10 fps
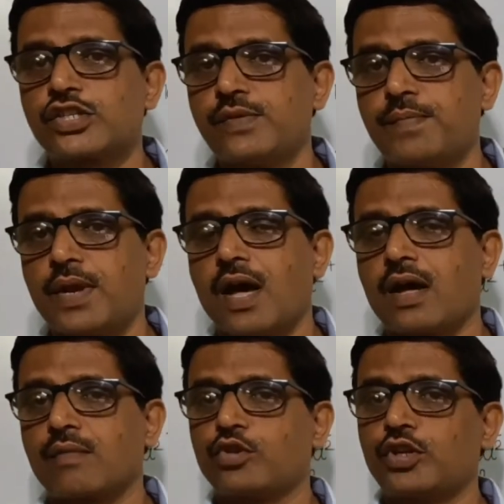simple
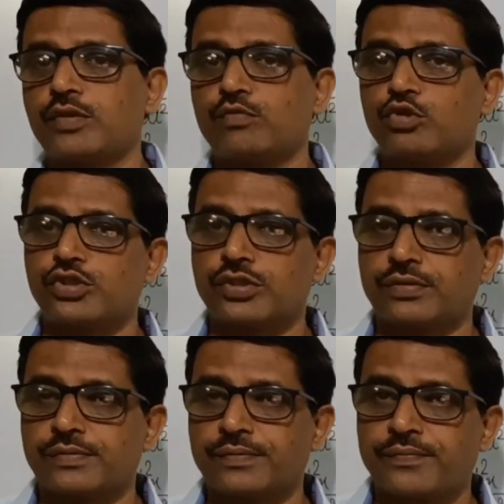harmonic
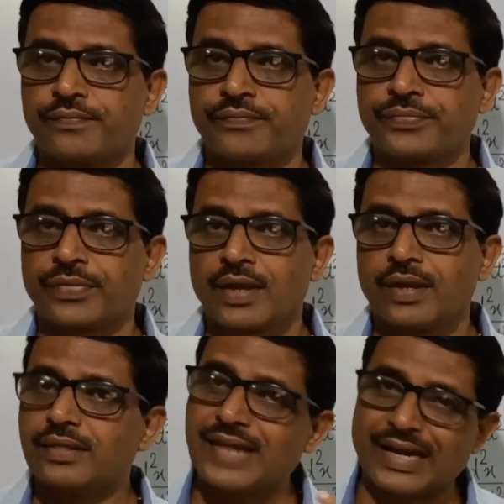motion.
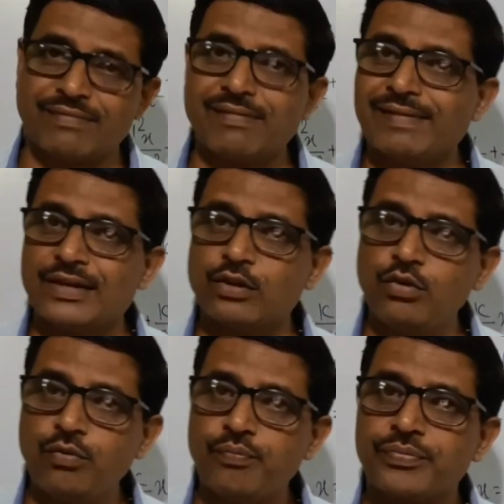That we will
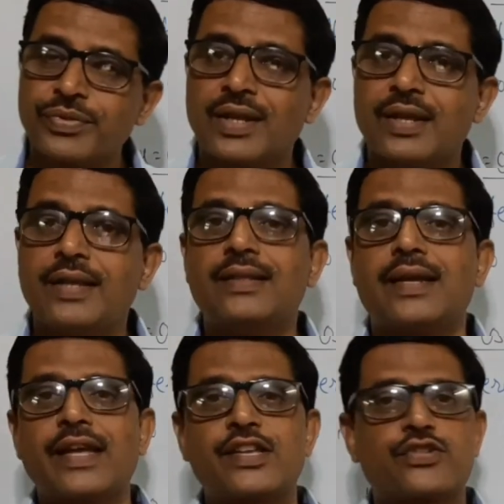do in
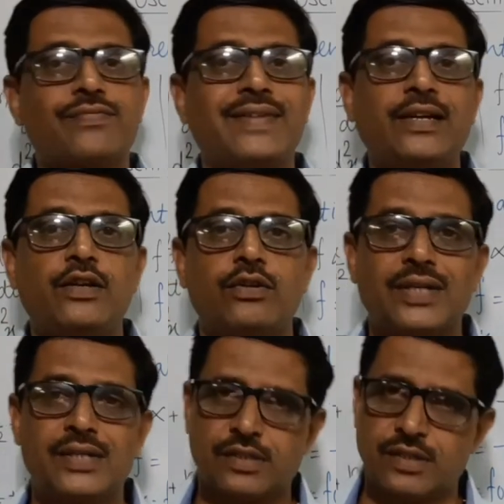the next video
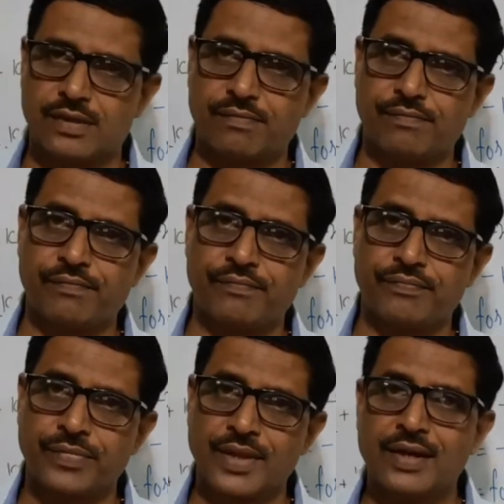lecture.
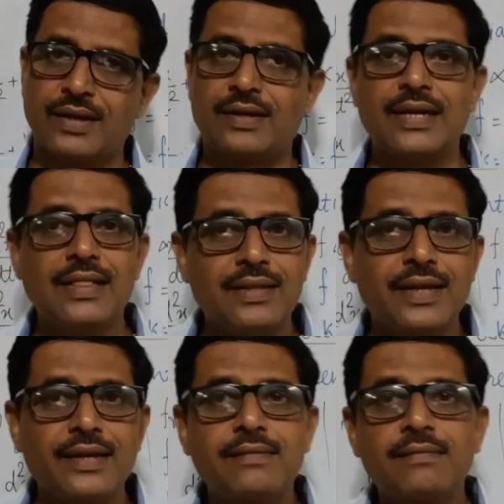Till
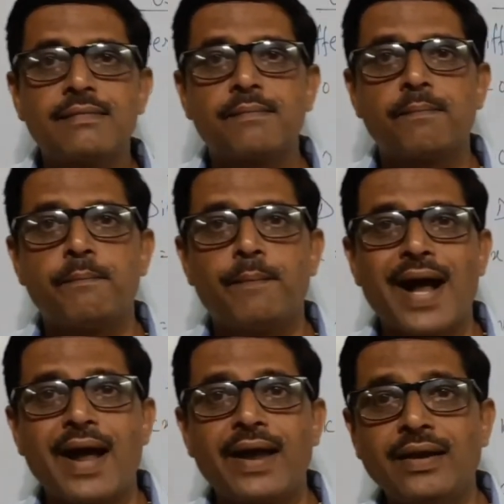then,
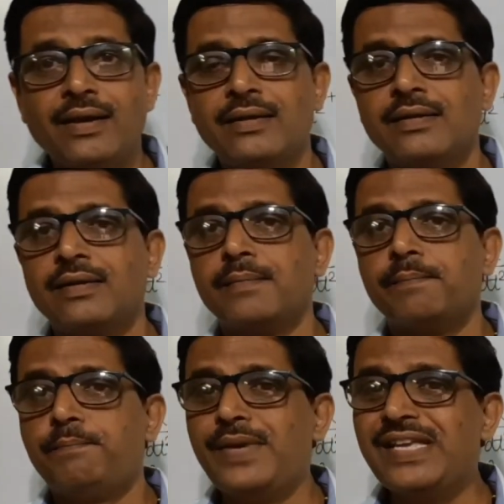bye,
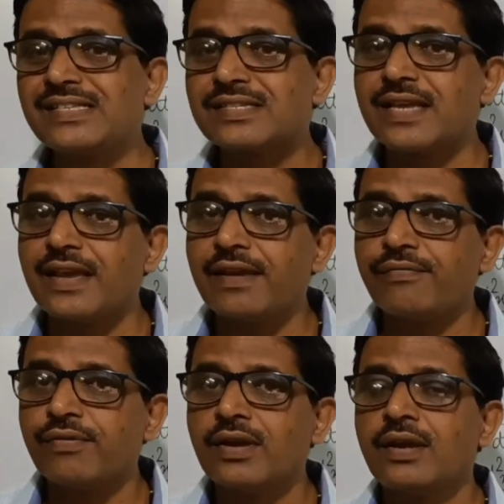be
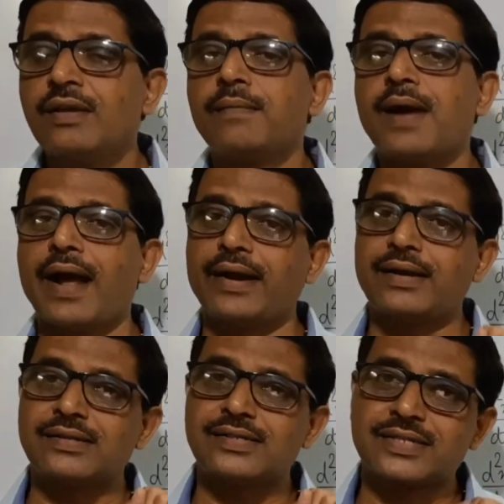safe
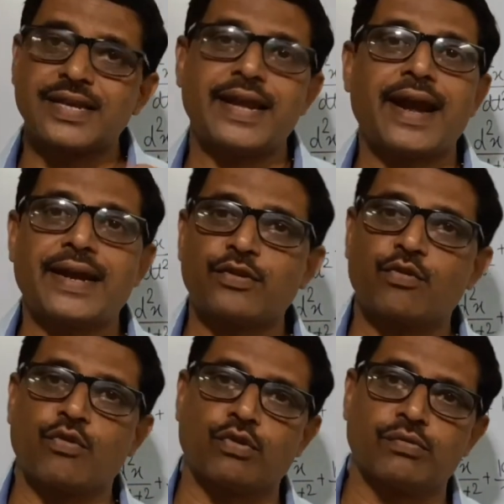and stay
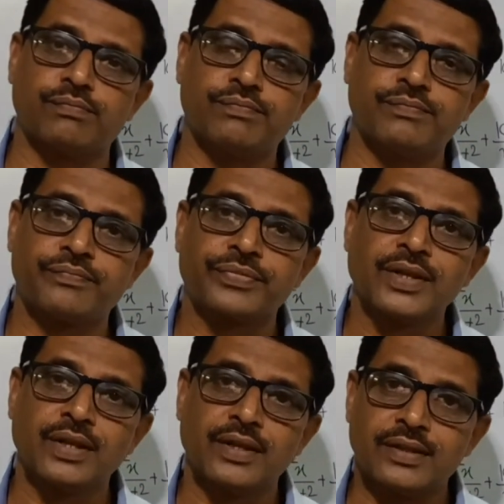at home.
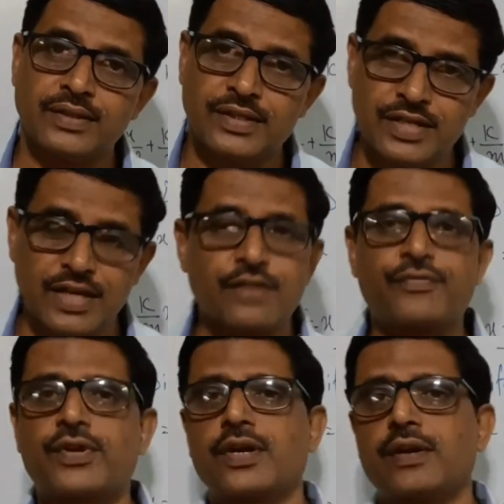
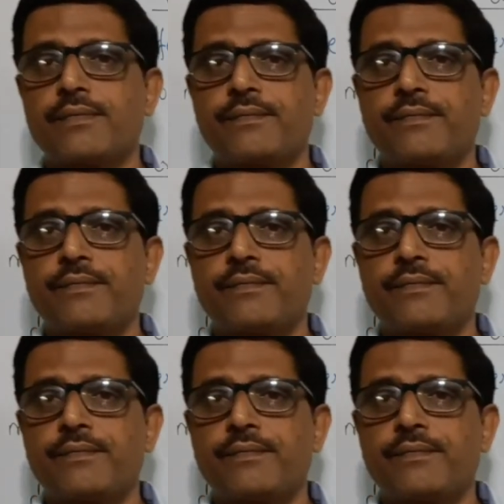Hereafter,